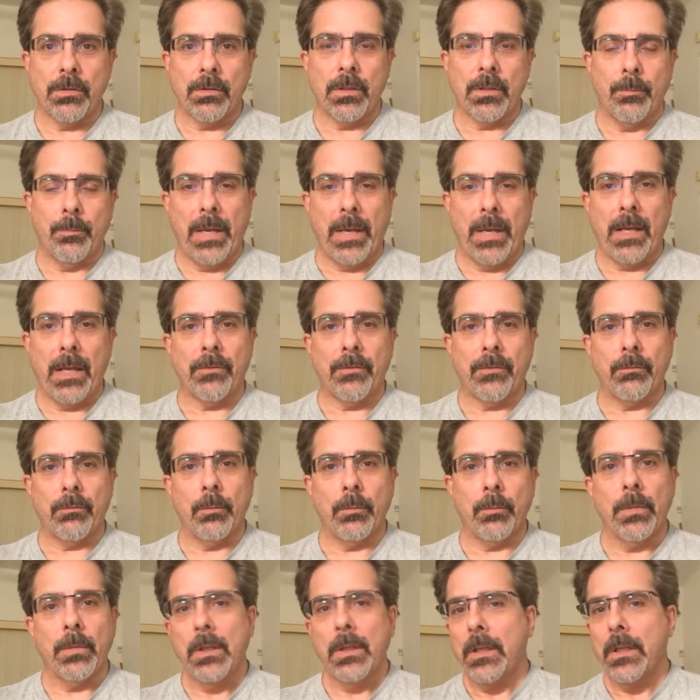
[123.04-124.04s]
to the
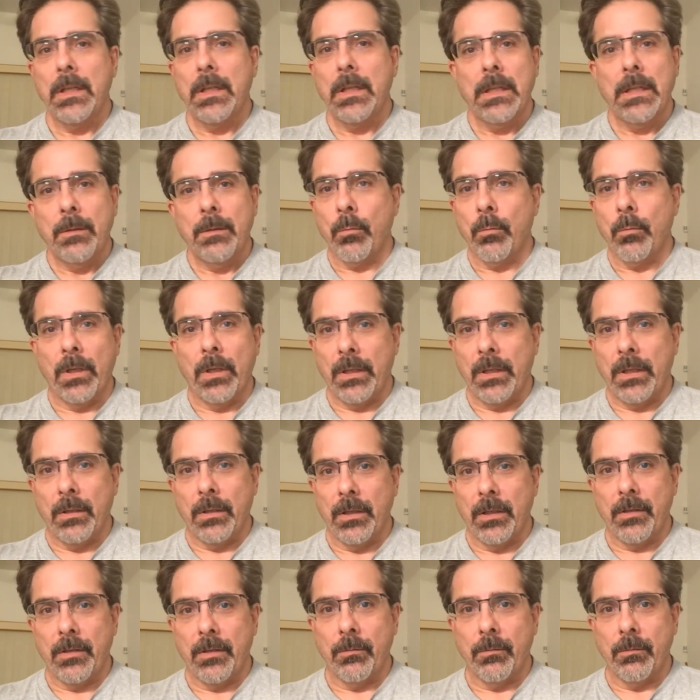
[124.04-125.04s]
bathroom,
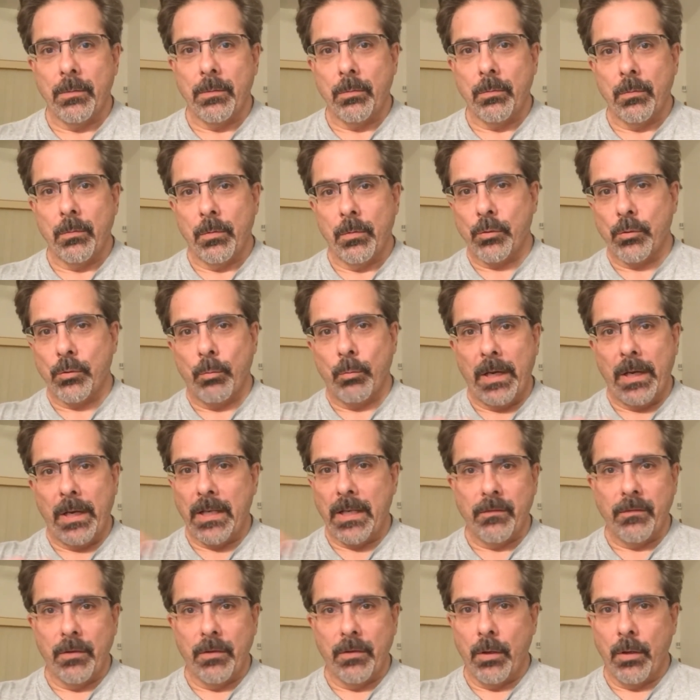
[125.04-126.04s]
which way
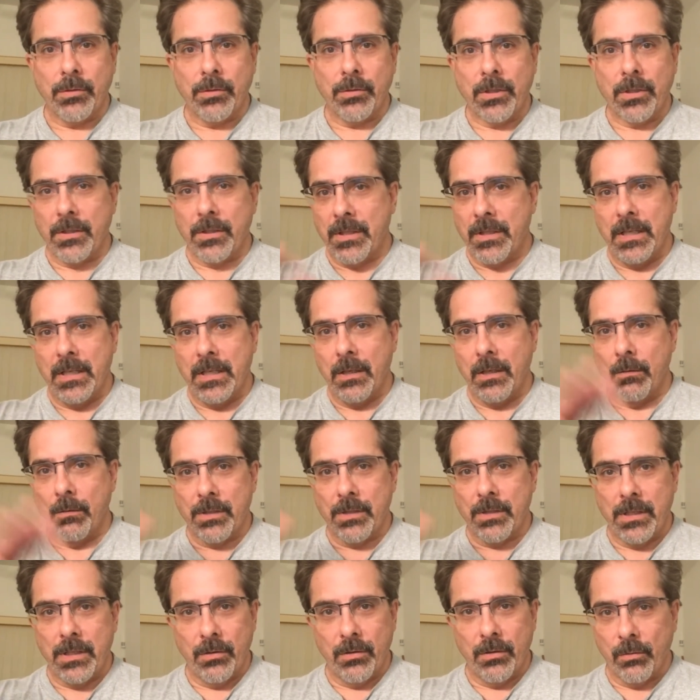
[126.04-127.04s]
he votes, because he
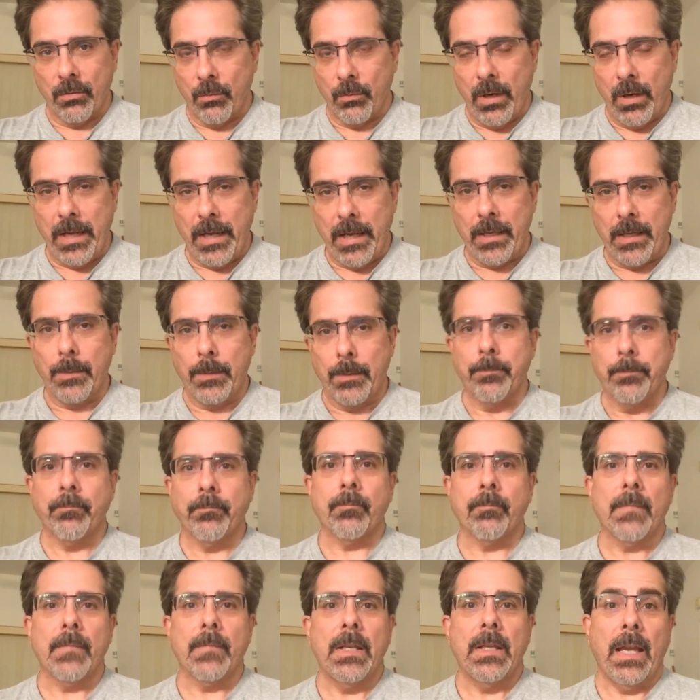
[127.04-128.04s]
goes either way.
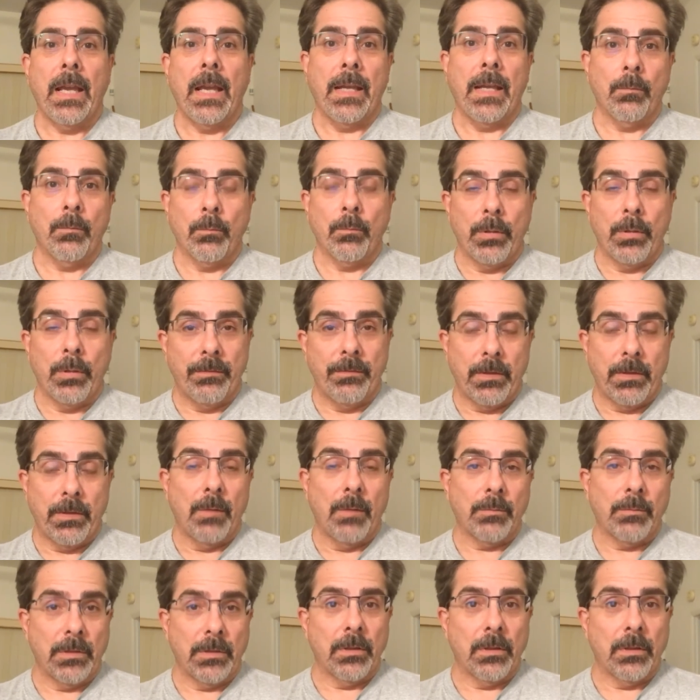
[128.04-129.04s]
And we've
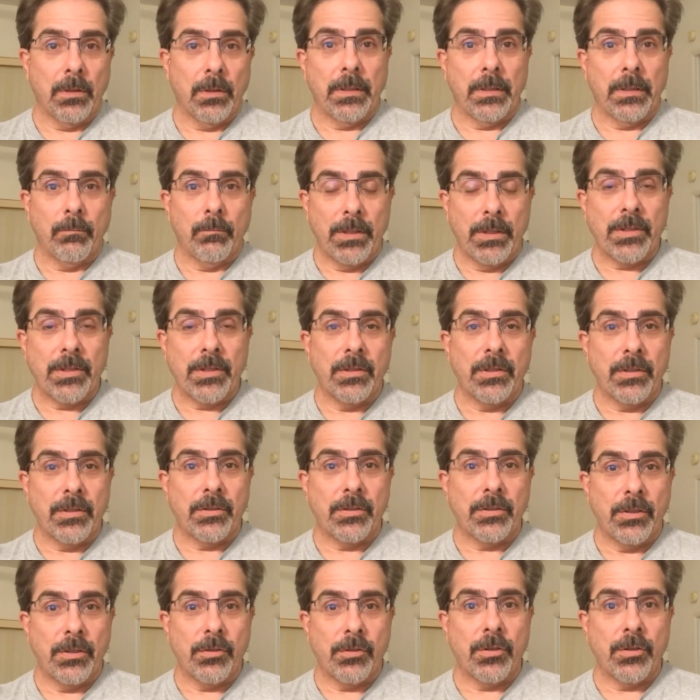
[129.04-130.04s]
come to learn in recent
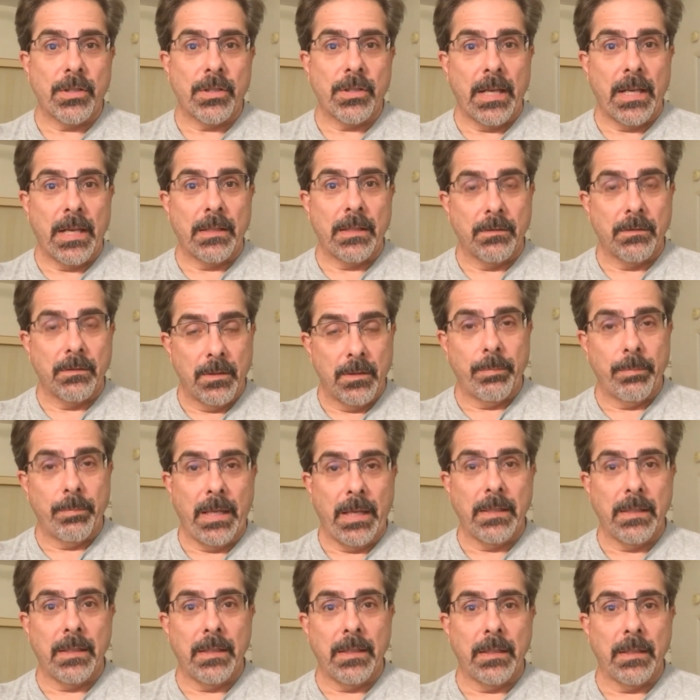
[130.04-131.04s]
decisions that
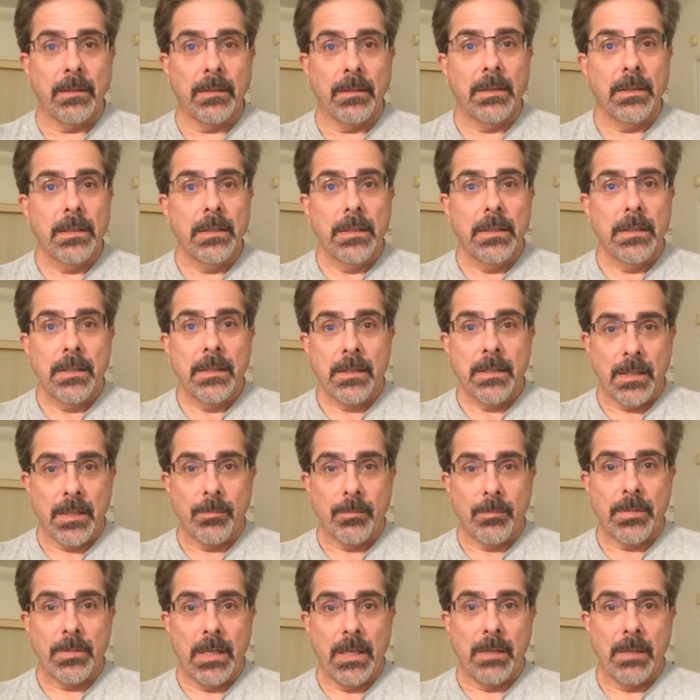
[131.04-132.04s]
depending,
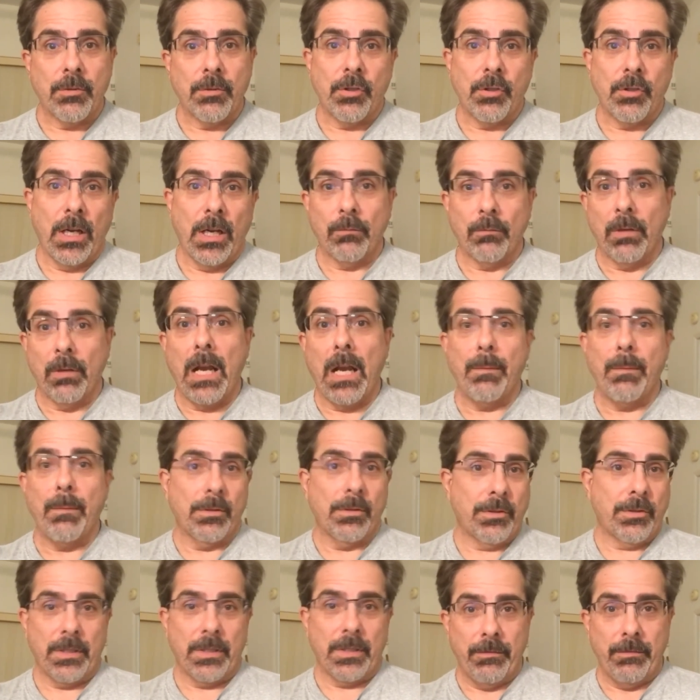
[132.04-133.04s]
sometimes John
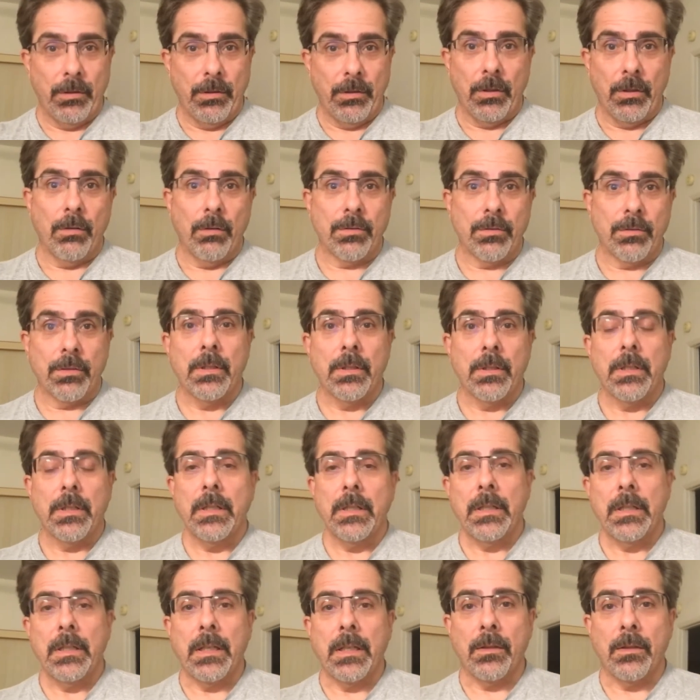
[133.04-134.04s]
Roberts even goes
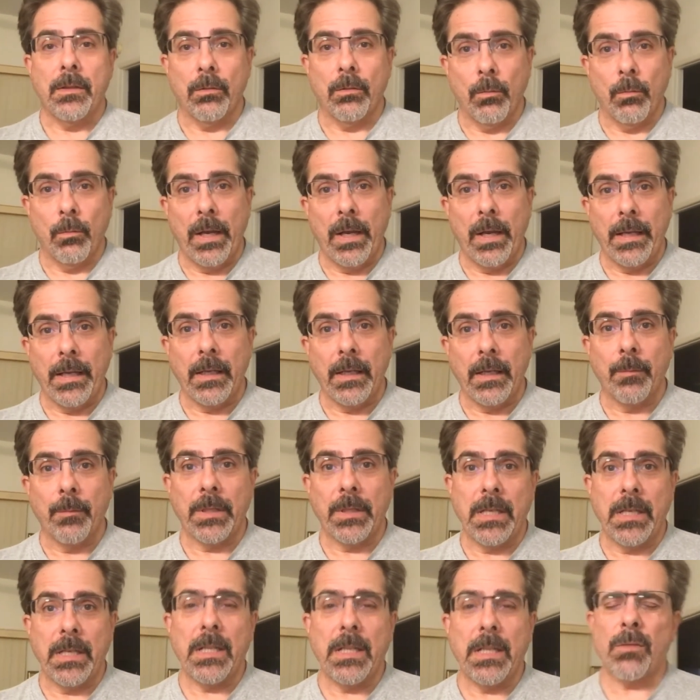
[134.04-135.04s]
either way. I
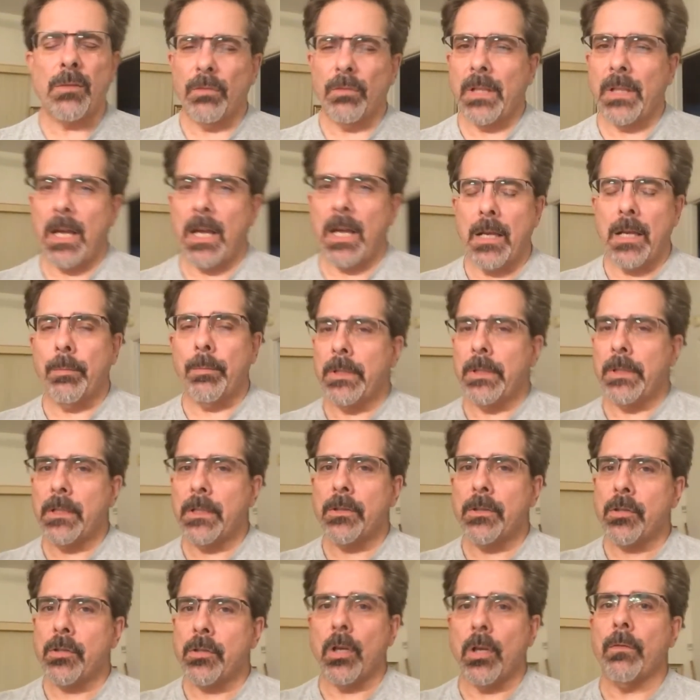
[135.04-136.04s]
mean, he's reliably
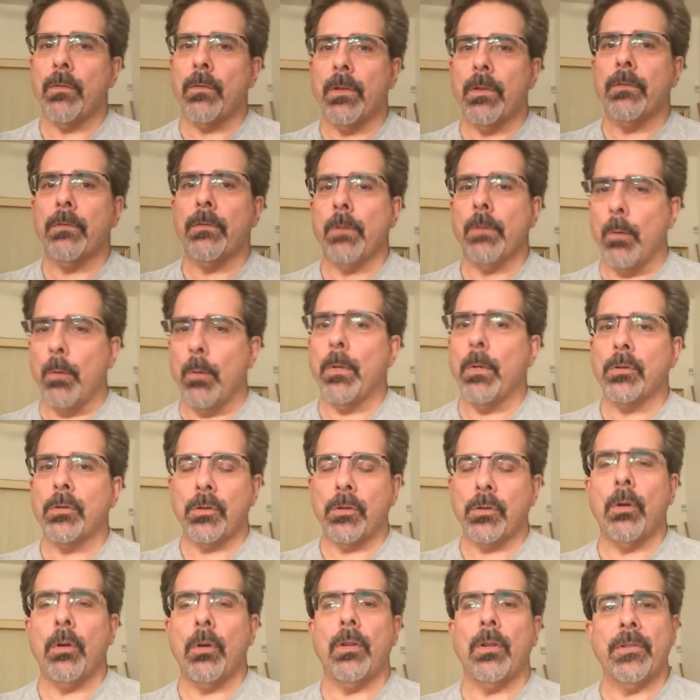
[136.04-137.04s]
conservative
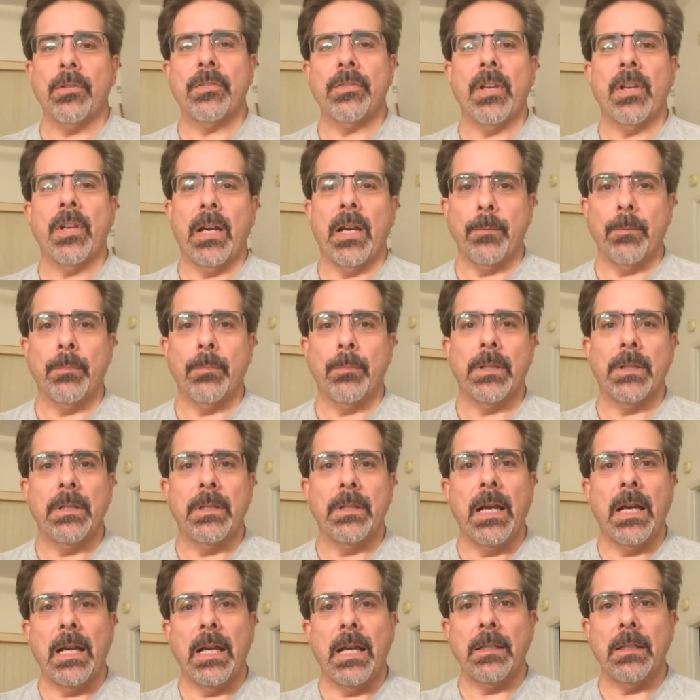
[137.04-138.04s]
almost all the time, but
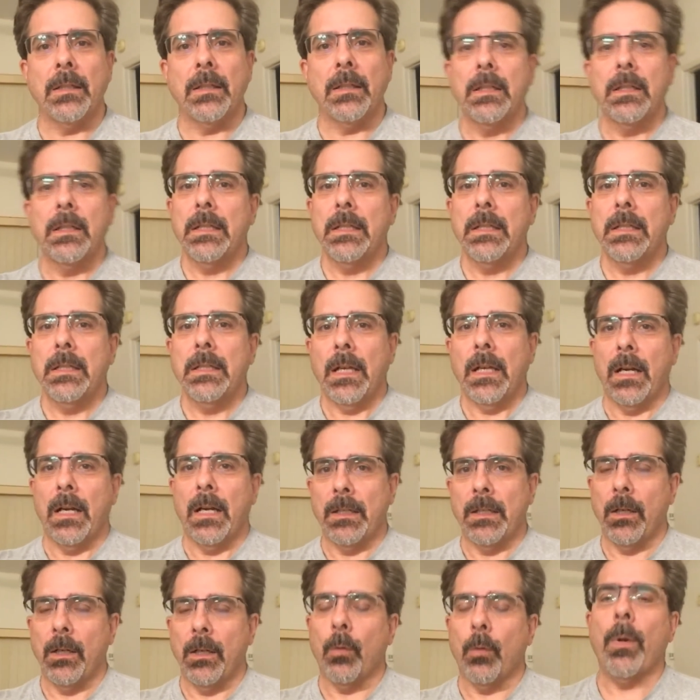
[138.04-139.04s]
not
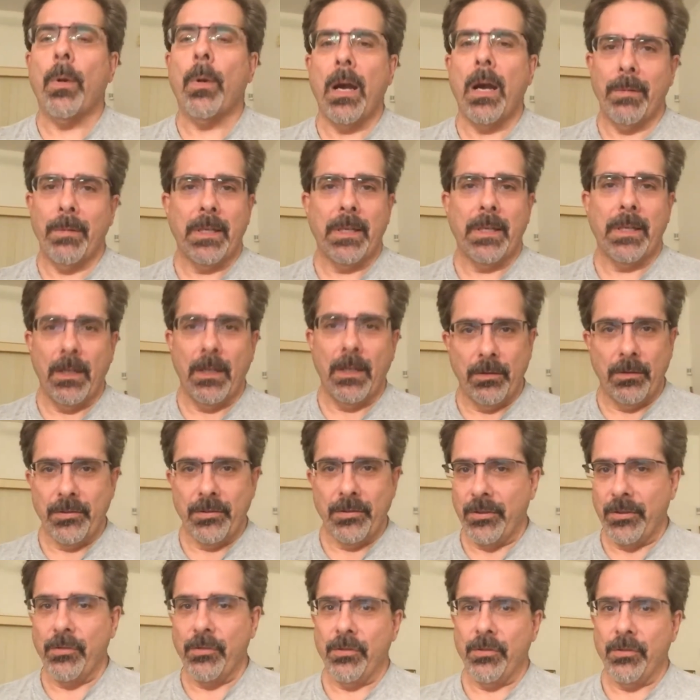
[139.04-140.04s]
on Obamacare
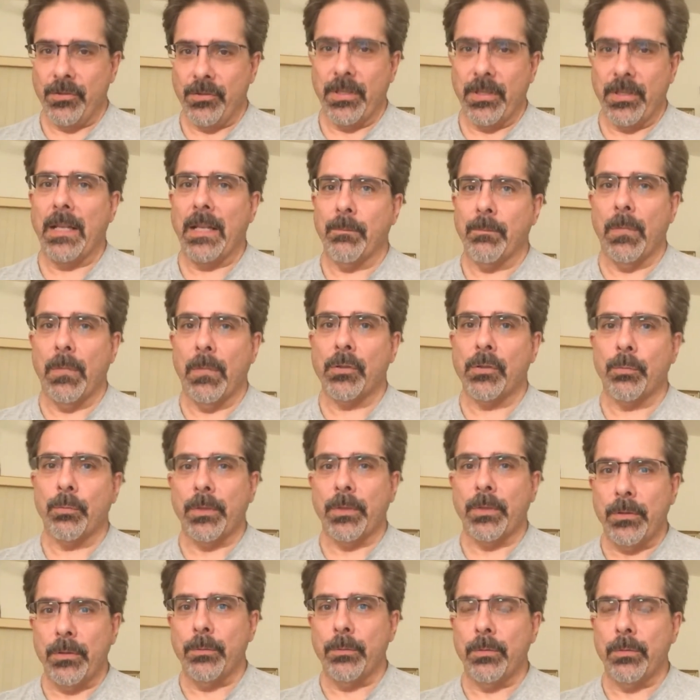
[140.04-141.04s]
decisions. That much
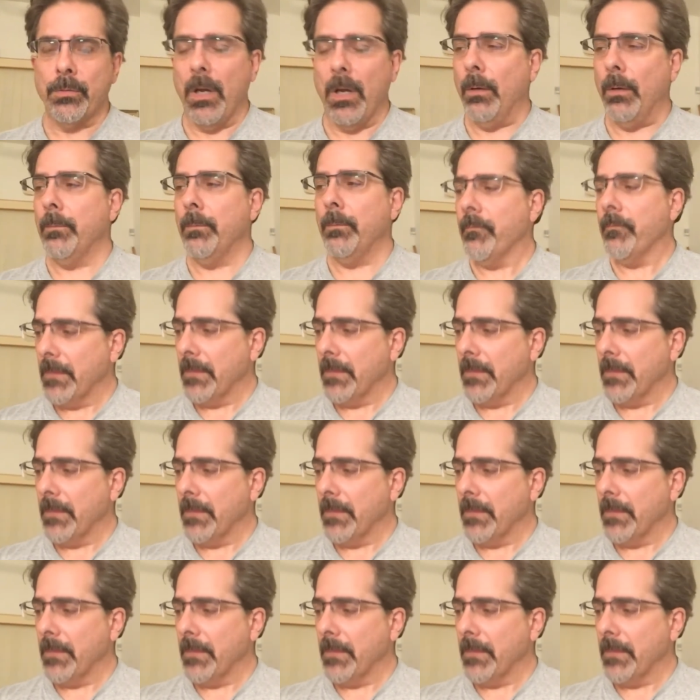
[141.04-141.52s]
we do know.